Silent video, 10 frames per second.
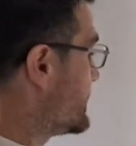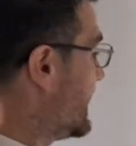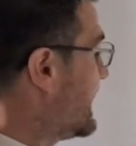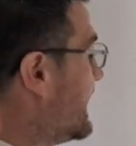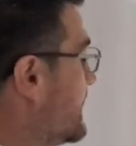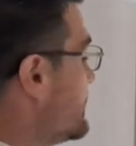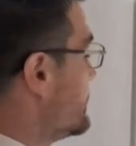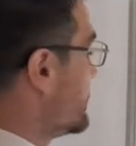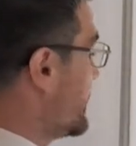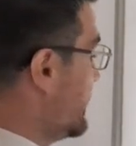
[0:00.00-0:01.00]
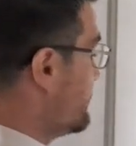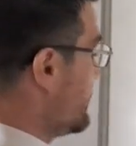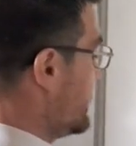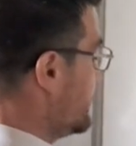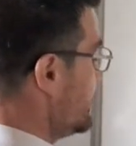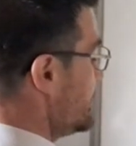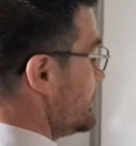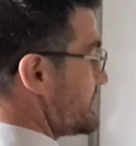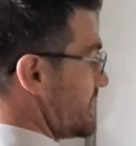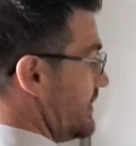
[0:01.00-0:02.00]
Aha, okay, right.
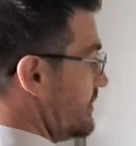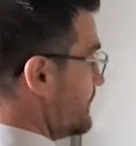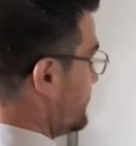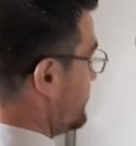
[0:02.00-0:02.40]
So